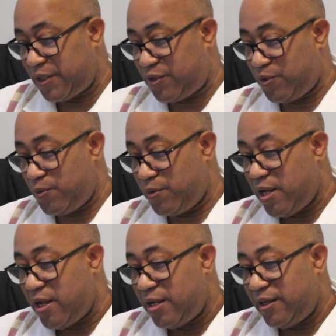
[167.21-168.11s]
So
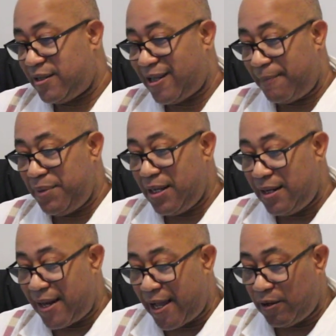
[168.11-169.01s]
the
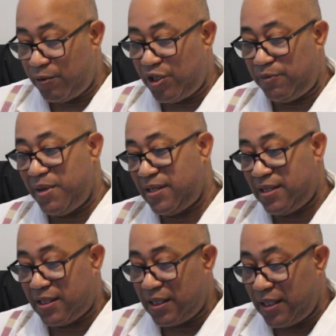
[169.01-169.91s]
Sabine language
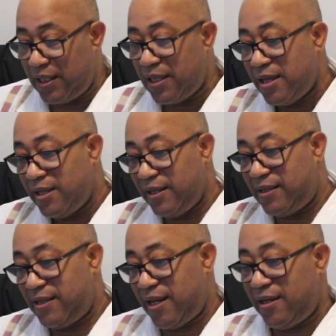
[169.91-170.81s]
basically is
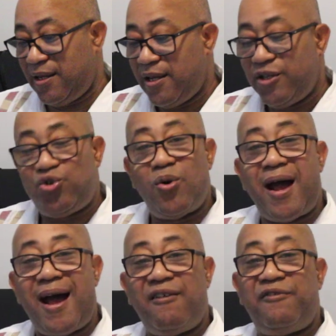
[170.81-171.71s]
said to
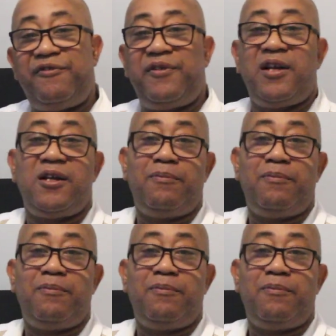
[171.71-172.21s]
have